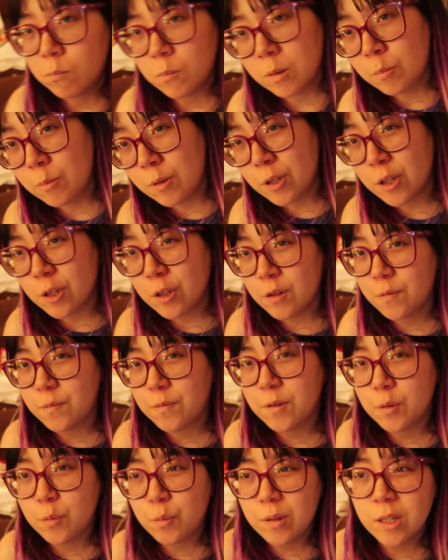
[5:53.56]
I'm watching the
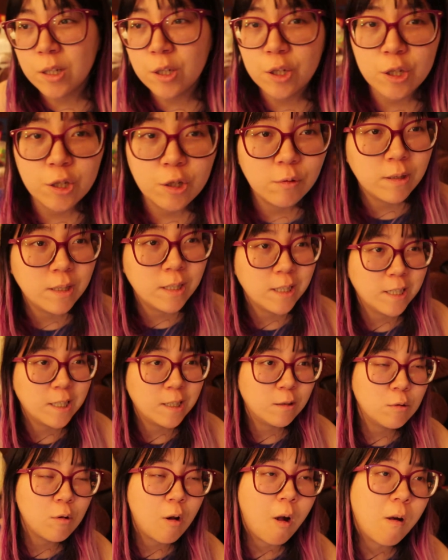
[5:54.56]
Food Ranger right
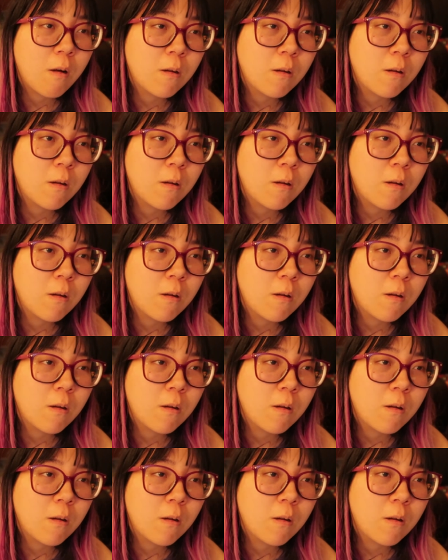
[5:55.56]
now.